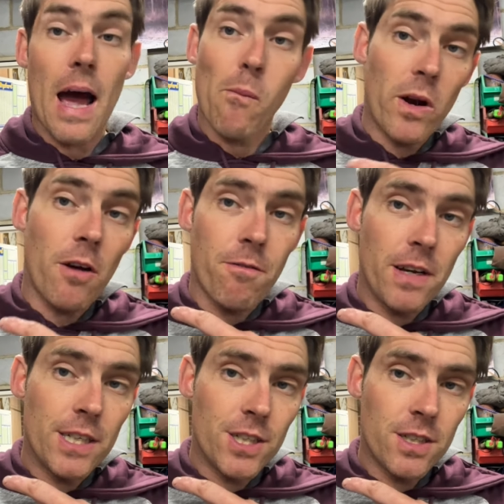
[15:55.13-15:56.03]
and when I
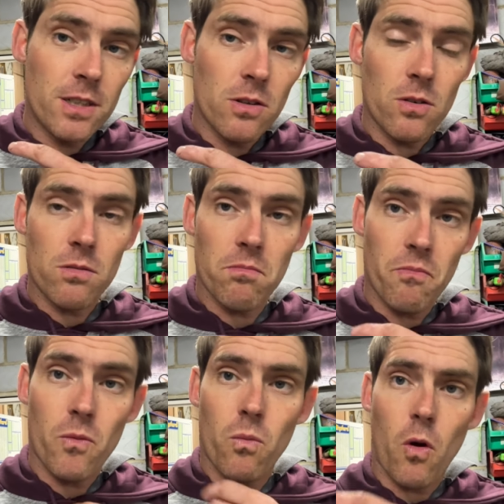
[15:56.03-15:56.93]
finish,
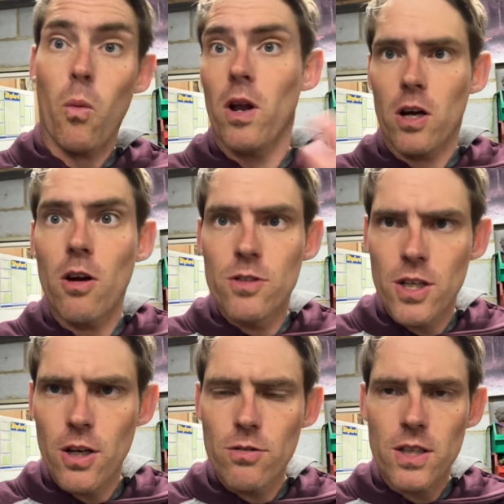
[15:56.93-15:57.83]
or when I go to
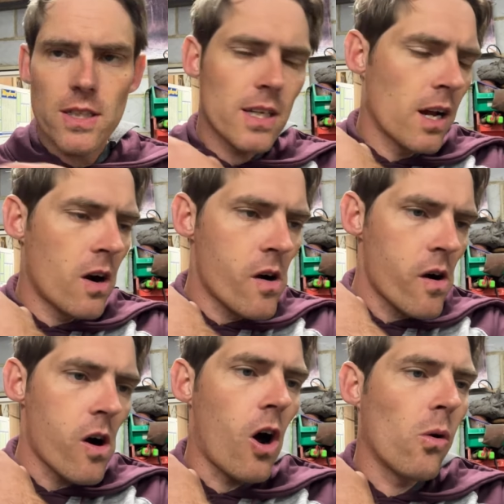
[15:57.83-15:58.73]
use it,
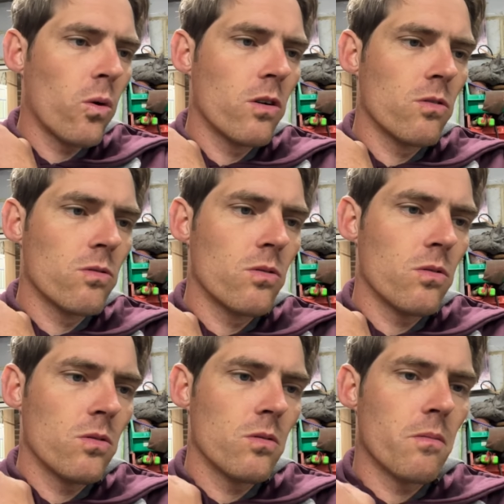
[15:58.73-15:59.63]
I will
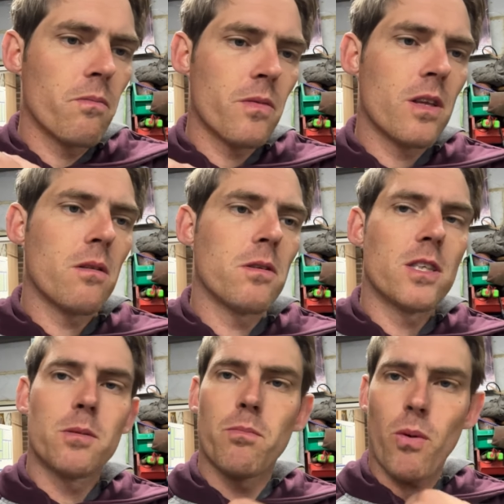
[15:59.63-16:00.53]

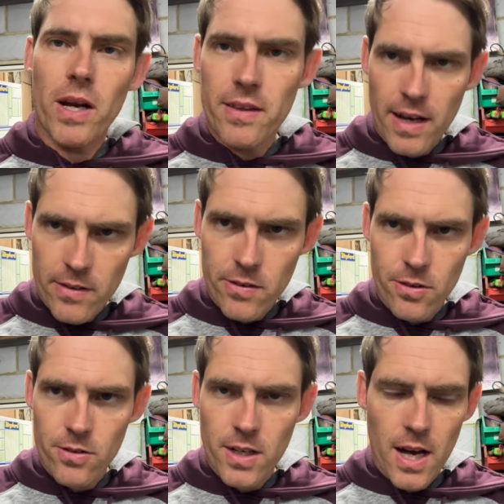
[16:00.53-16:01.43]
spray that
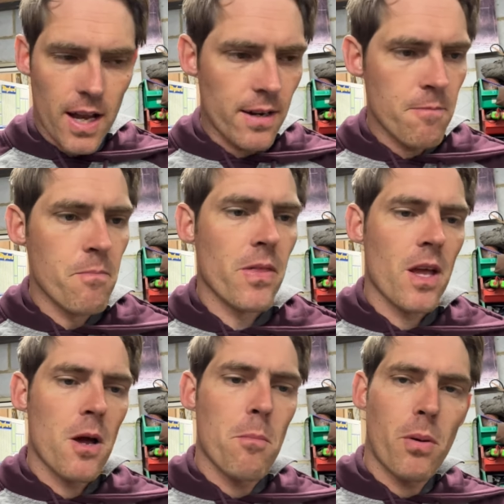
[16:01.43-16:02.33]
through the gun,
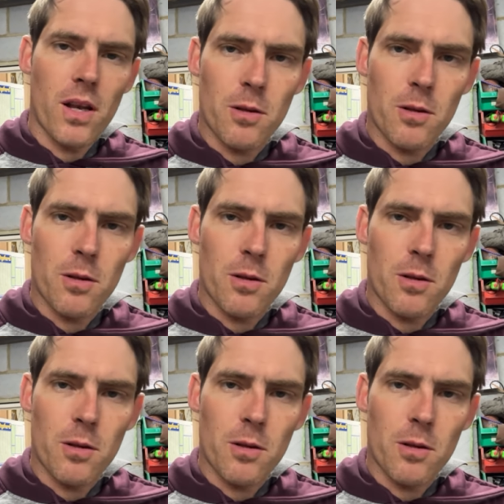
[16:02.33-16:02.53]
put a little